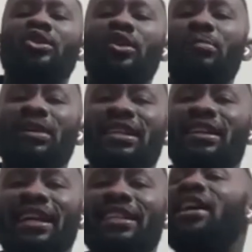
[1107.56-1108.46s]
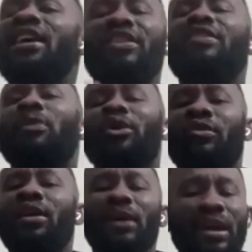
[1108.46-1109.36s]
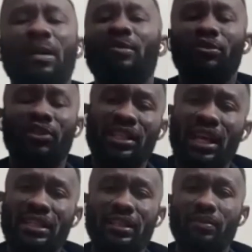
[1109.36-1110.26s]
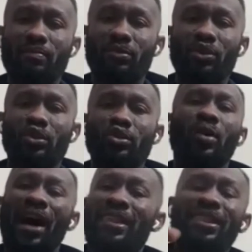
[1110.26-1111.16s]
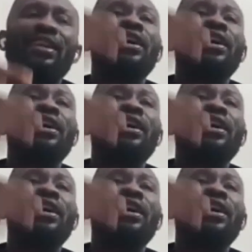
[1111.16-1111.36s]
to the one that studied medicine in Nigeria, even if both of them came out in first class. So I